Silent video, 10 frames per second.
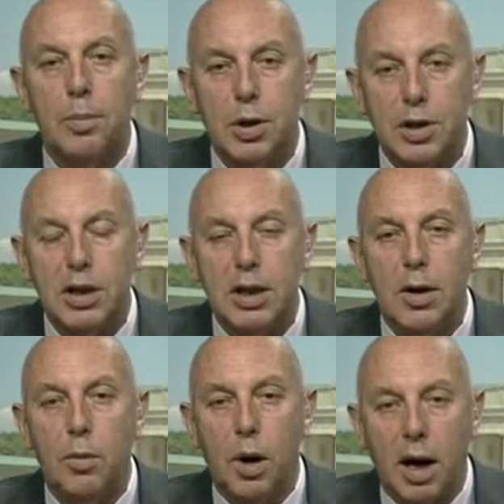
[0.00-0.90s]

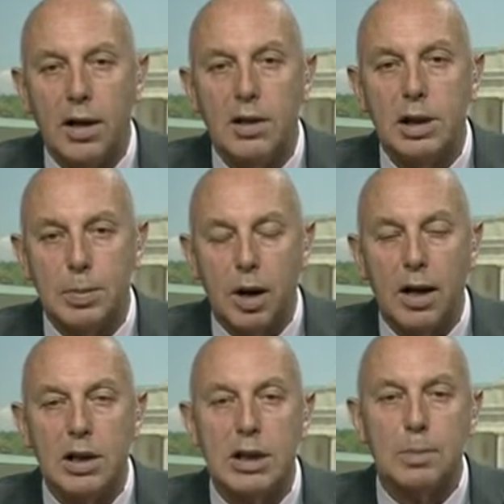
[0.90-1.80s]
pretty
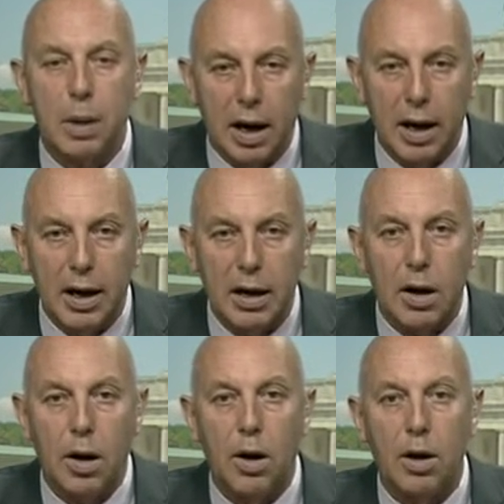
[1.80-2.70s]
widespread spying
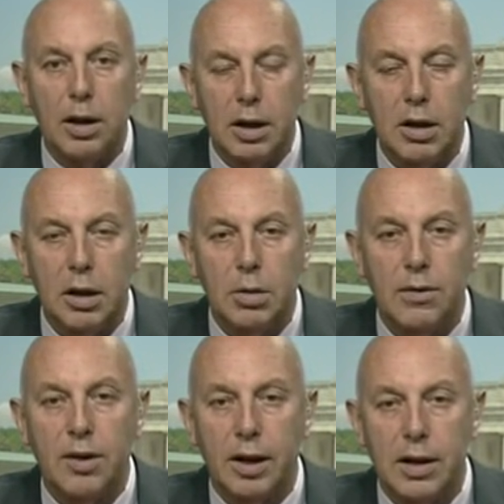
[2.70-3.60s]
on EU
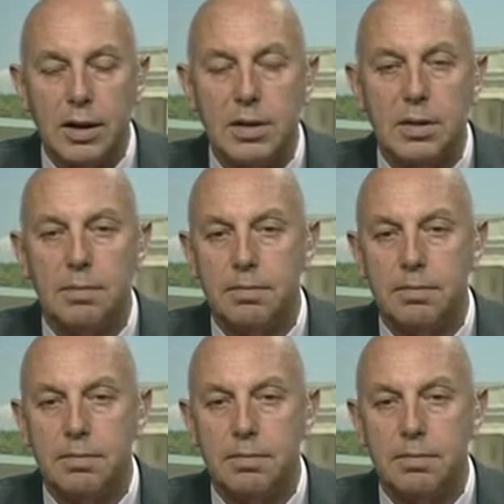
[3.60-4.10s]
affairs.